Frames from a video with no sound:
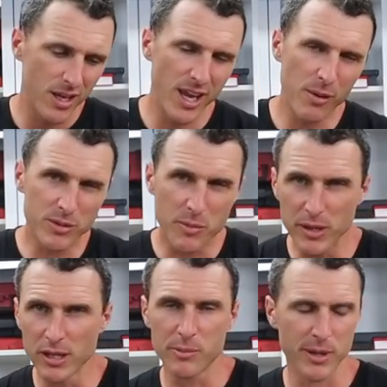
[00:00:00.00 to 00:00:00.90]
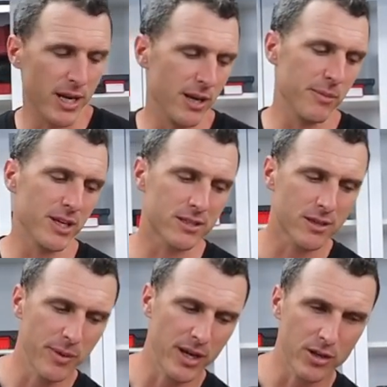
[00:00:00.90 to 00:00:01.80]
It was a little bit hit and miss
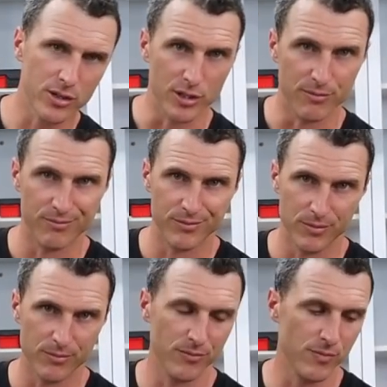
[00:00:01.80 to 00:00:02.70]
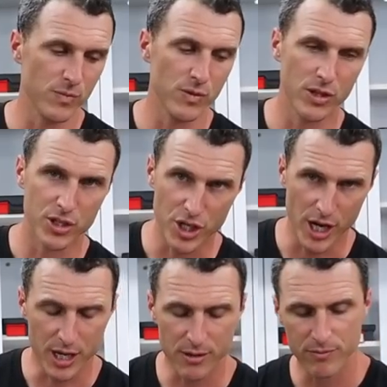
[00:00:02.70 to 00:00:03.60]
depending on you. The
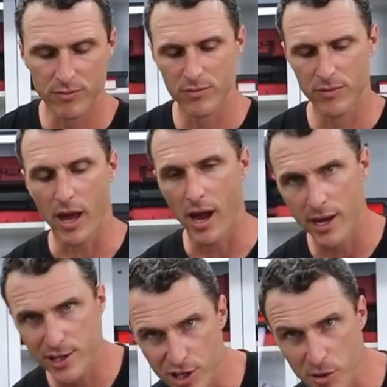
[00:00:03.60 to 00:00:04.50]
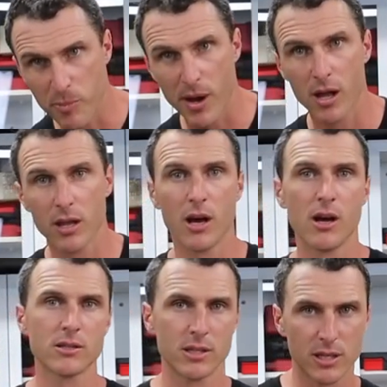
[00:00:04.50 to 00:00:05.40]
jetting, the age of
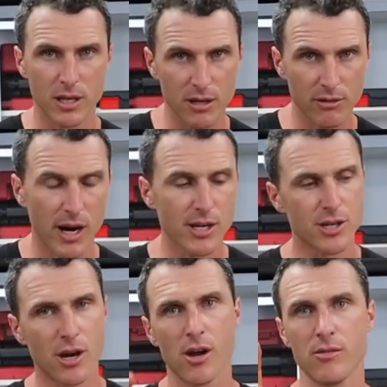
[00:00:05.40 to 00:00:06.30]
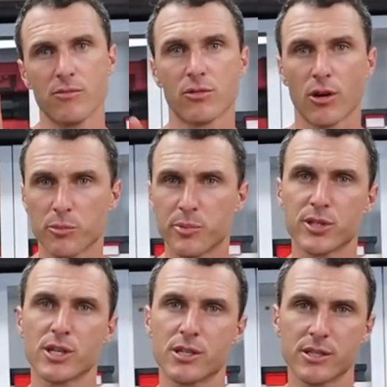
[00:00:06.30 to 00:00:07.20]
bellows, the gear ratio, throttle
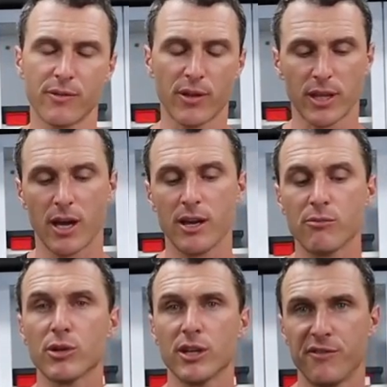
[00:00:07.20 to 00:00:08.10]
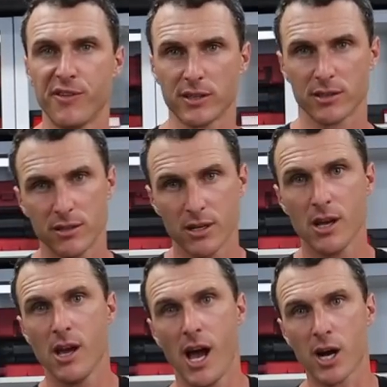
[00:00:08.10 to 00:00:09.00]
position, stuff like that. It really affected
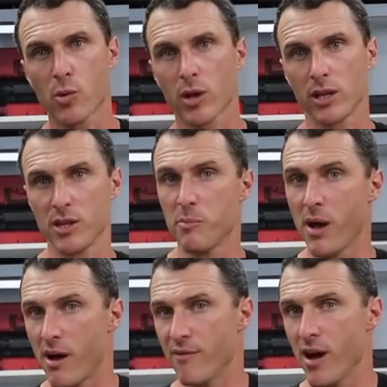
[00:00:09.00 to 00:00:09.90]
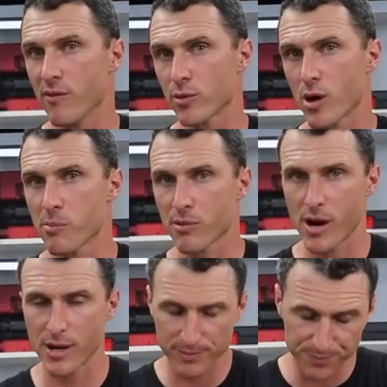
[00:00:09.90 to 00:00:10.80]
how quickly the power valve would
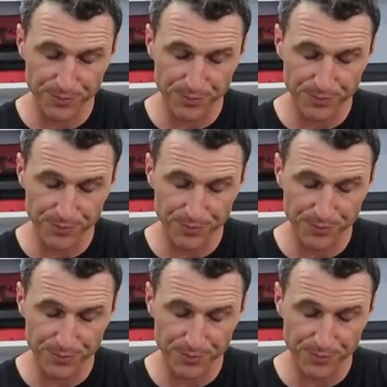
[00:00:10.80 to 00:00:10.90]
operate.